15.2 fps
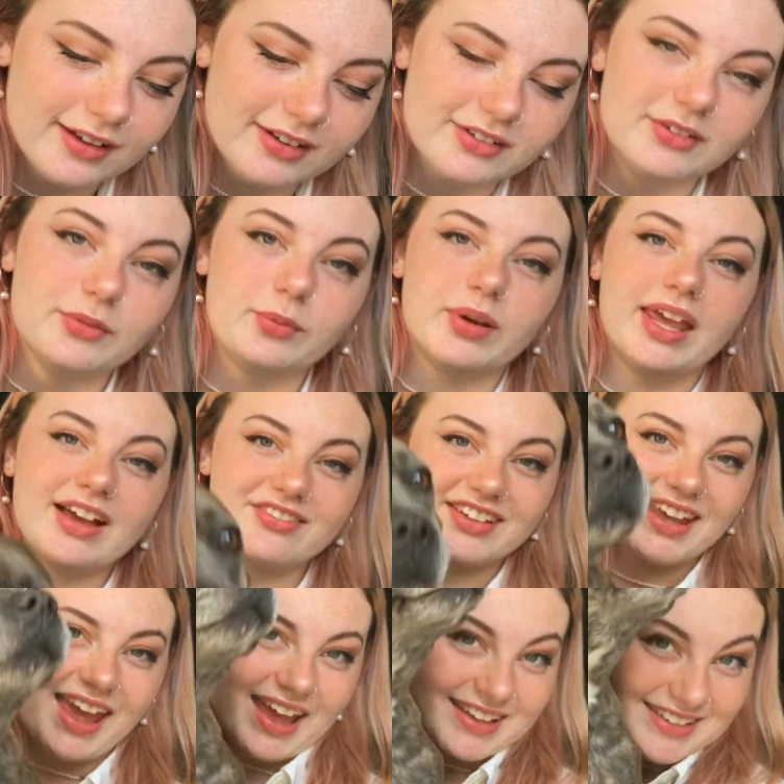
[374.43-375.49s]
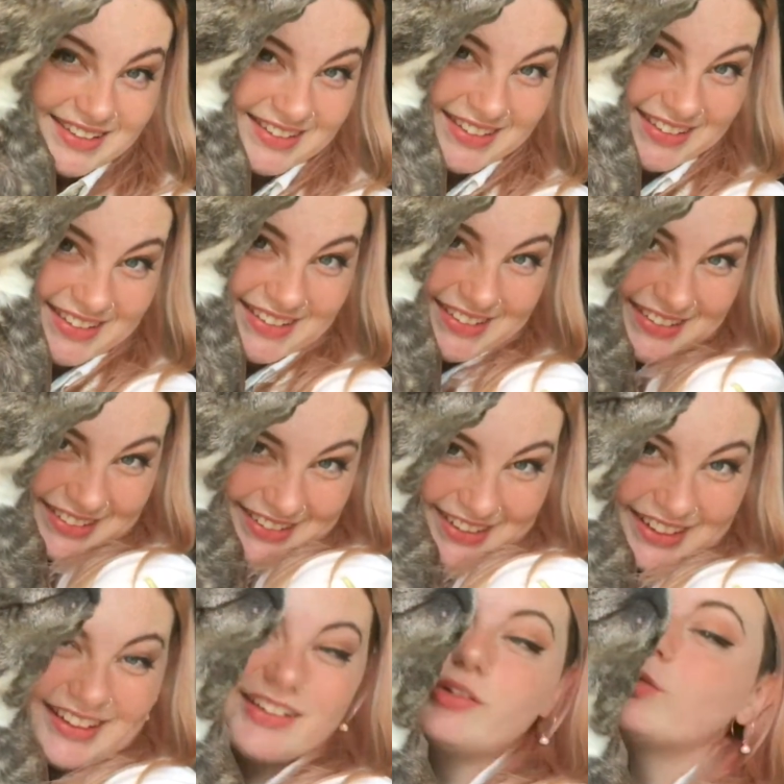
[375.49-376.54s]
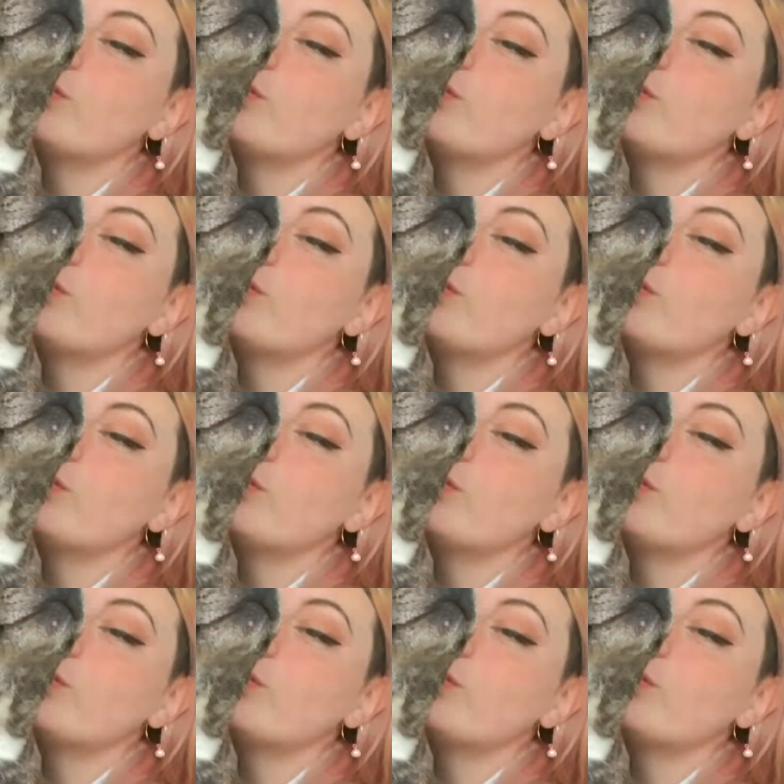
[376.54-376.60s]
We have a guest. Hello.